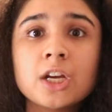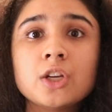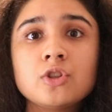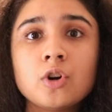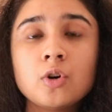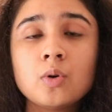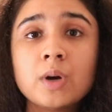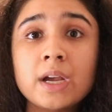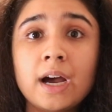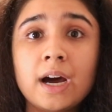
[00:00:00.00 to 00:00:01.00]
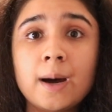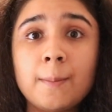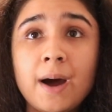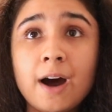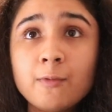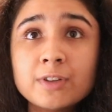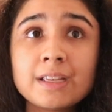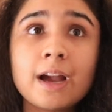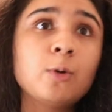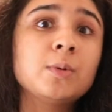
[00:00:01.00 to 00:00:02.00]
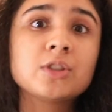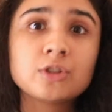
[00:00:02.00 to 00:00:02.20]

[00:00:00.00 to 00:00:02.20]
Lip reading: So obviously I will be